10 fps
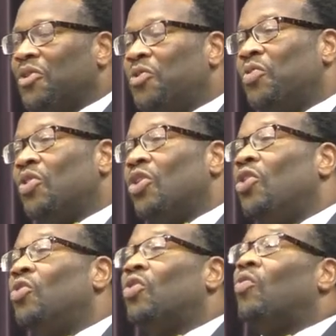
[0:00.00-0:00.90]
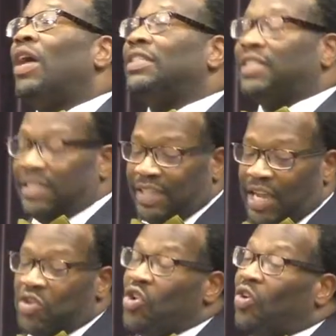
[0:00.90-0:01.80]
Who, who, watch this
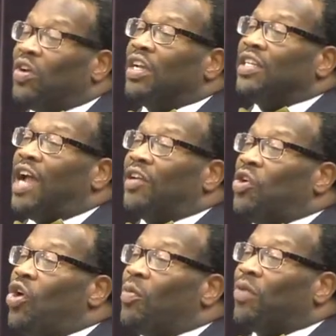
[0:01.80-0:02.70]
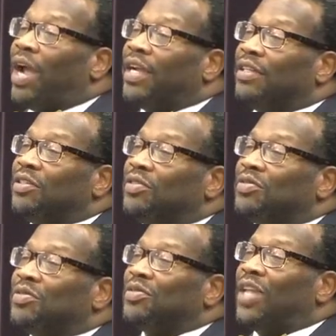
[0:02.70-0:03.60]
now. You know, y'all know I'm right.
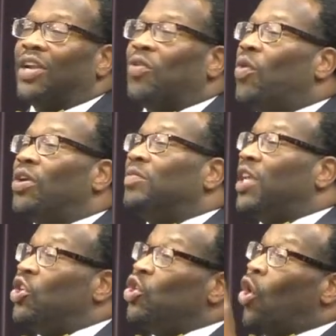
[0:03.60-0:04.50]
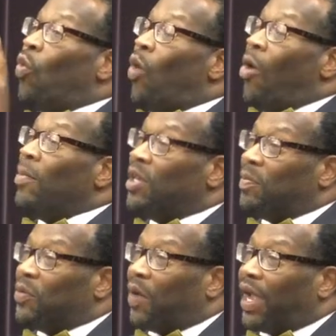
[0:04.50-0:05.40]
They don't want to. You don't want me to
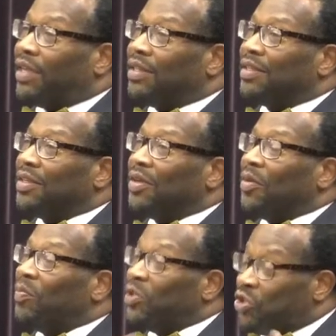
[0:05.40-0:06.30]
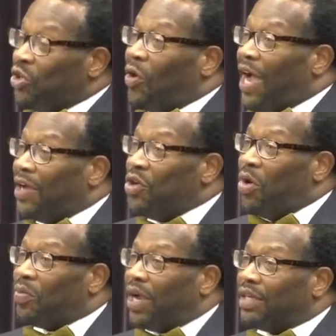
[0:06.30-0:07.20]
be right. But you know how I
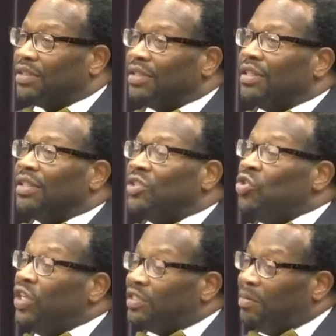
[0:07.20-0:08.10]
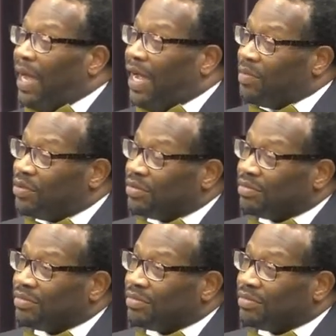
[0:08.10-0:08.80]
know I'm right? You need some Bible?